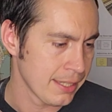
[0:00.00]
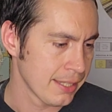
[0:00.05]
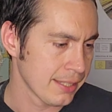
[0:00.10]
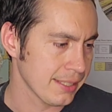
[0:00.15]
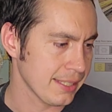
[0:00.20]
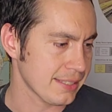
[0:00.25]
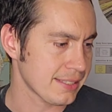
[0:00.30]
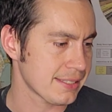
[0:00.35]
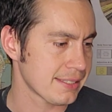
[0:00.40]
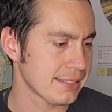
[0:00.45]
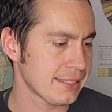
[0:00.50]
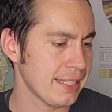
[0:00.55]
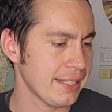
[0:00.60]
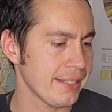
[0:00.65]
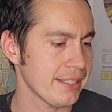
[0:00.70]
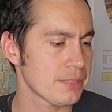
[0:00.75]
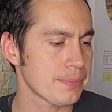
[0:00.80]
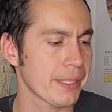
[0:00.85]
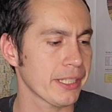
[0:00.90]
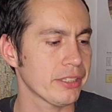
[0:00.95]
Yes, 10A
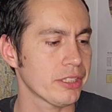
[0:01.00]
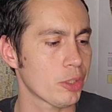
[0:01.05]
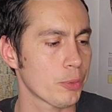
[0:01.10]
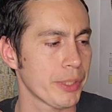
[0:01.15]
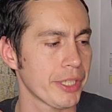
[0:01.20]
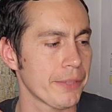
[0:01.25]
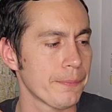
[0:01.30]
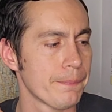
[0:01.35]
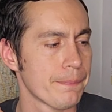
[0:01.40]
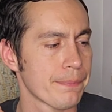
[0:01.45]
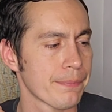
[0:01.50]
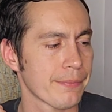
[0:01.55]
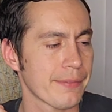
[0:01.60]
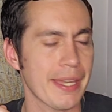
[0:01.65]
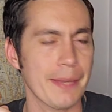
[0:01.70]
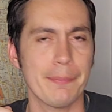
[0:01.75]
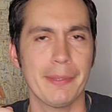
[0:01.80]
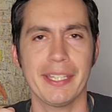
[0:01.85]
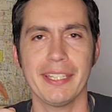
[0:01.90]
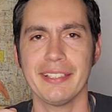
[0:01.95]
is my clear winner.
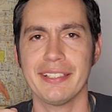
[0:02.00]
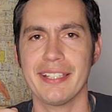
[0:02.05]
I'm picking